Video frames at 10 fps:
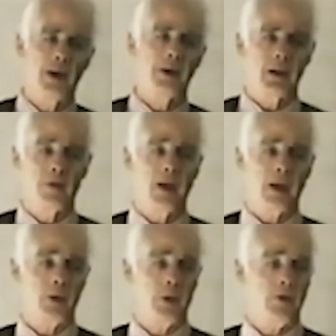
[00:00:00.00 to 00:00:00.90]
fighting
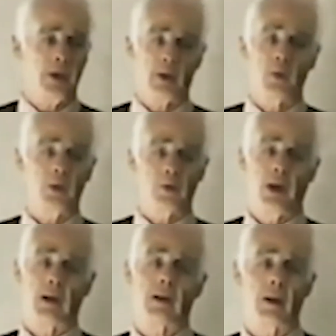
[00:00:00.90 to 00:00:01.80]
effect with effect with
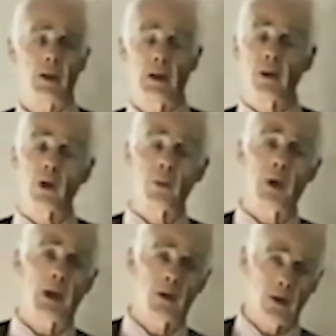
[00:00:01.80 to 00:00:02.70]
effect, and never going
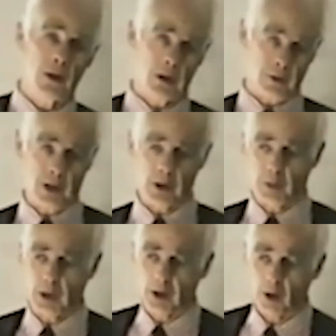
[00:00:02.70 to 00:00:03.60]
back to the
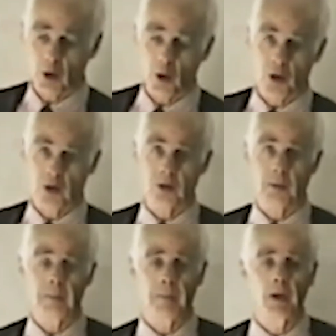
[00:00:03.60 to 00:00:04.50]
fundamental cause.
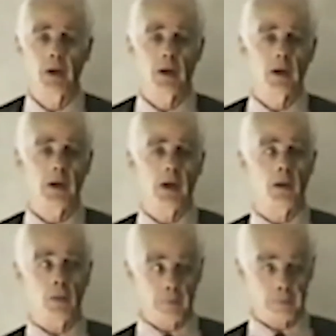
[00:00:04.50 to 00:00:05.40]

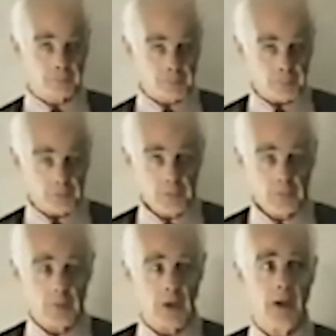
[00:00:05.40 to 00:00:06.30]
Now,
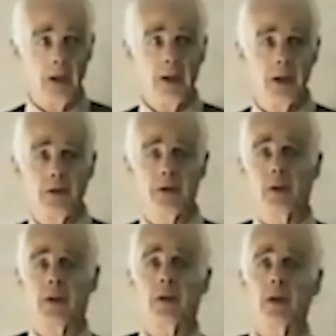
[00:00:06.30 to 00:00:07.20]
in
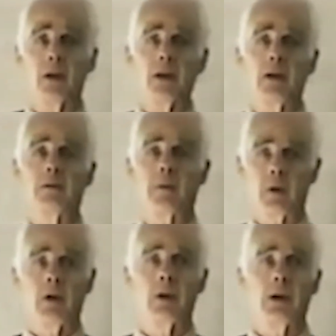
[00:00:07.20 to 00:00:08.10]
his
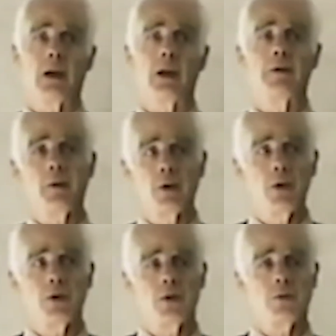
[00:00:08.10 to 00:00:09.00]
early life, he
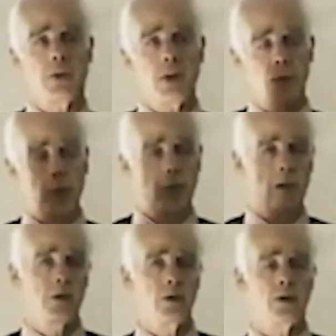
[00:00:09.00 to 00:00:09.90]
rose very
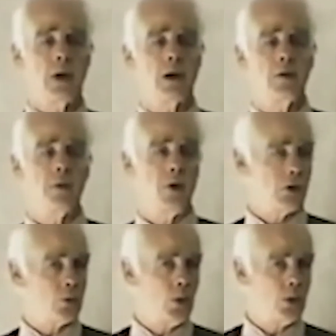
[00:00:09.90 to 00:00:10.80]
quickly to the rank of
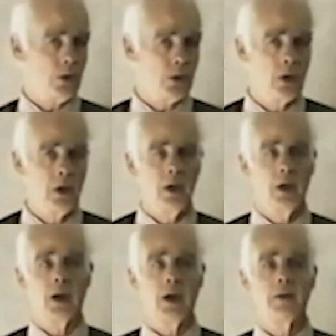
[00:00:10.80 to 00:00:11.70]
forest warden,
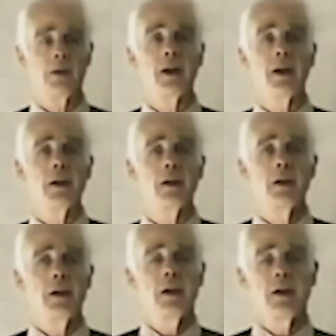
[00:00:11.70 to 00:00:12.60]
and there
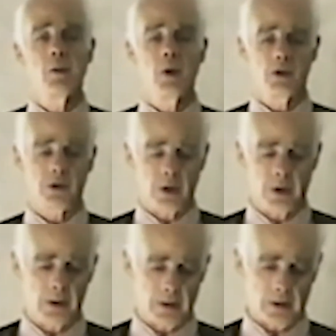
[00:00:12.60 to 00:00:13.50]
he was